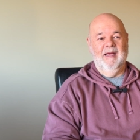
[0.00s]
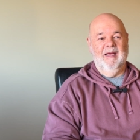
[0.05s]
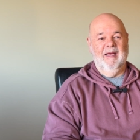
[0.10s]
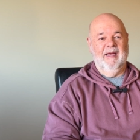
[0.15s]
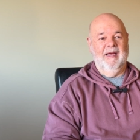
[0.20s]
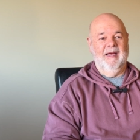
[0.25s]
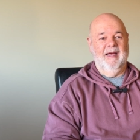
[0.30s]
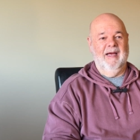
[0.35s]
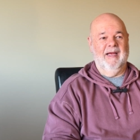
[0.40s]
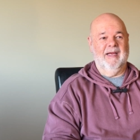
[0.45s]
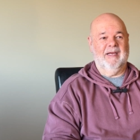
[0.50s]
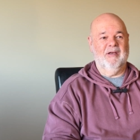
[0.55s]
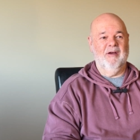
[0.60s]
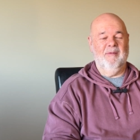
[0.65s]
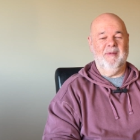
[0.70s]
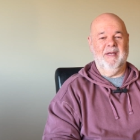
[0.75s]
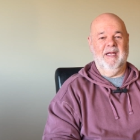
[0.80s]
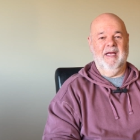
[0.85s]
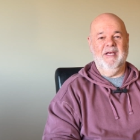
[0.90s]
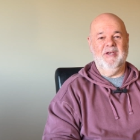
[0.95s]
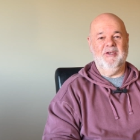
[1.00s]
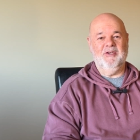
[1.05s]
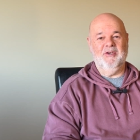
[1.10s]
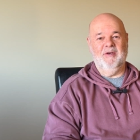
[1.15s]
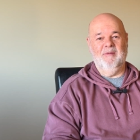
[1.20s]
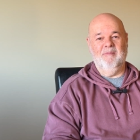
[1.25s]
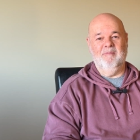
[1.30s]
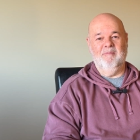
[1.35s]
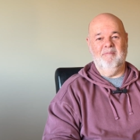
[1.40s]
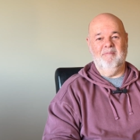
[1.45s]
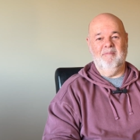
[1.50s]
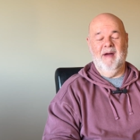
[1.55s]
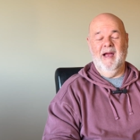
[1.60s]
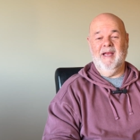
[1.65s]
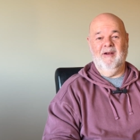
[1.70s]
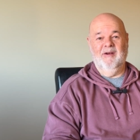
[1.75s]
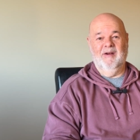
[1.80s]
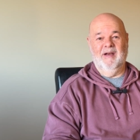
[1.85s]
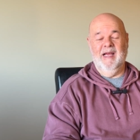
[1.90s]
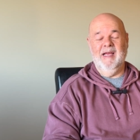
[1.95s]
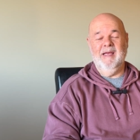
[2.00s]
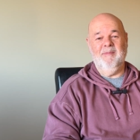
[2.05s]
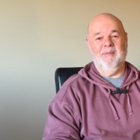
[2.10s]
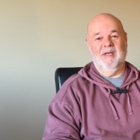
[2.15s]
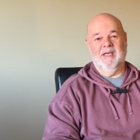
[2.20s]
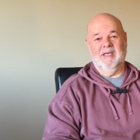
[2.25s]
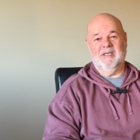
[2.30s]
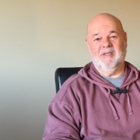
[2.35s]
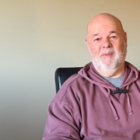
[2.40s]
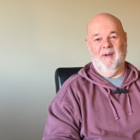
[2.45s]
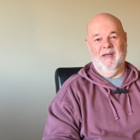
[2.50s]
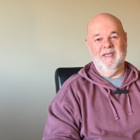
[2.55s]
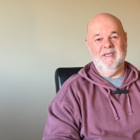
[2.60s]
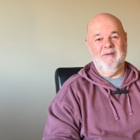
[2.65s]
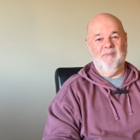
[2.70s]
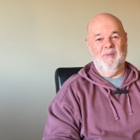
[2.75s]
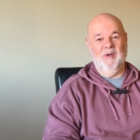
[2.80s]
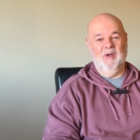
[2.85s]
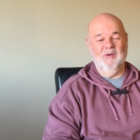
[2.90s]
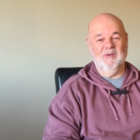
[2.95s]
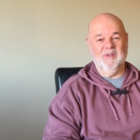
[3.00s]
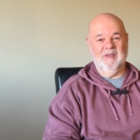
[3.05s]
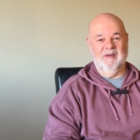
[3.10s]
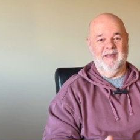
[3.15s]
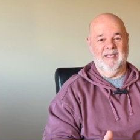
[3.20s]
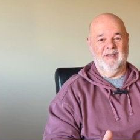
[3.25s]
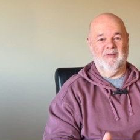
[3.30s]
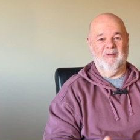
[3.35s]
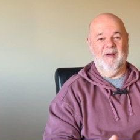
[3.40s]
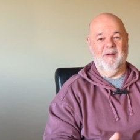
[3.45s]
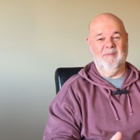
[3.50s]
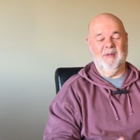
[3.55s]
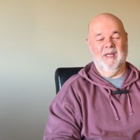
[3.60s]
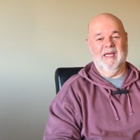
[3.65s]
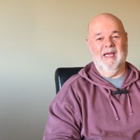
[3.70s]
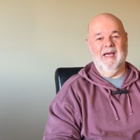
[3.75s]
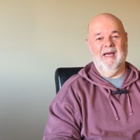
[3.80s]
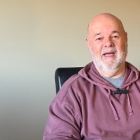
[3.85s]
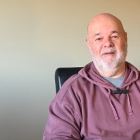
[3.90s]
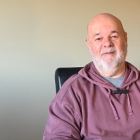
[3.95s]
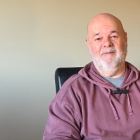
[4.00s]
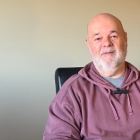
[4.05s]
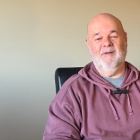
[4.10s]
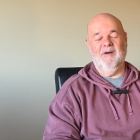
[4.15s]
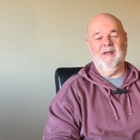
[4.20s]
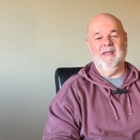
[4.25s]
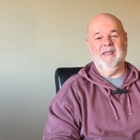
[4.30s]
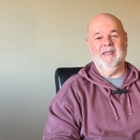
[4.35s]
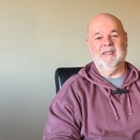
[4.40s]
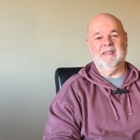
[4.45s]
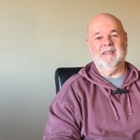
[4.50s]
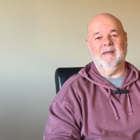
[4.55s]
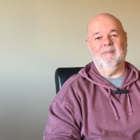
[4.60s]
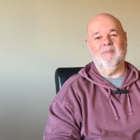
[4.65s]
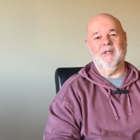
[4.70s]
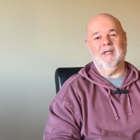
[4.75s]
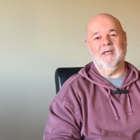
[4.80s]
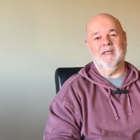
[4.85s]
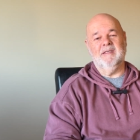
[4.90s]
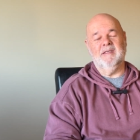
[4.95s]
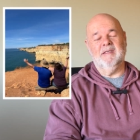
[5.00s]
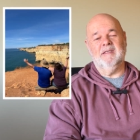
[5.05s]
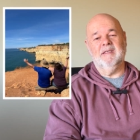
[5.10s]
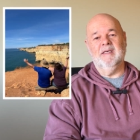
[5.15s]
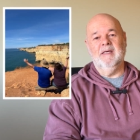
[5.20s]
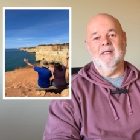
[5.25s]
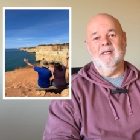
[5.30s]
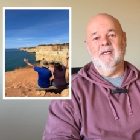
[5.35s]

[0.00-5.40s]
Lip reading: Accommodation may not only be expensive, but also incredibly hard to find in some places.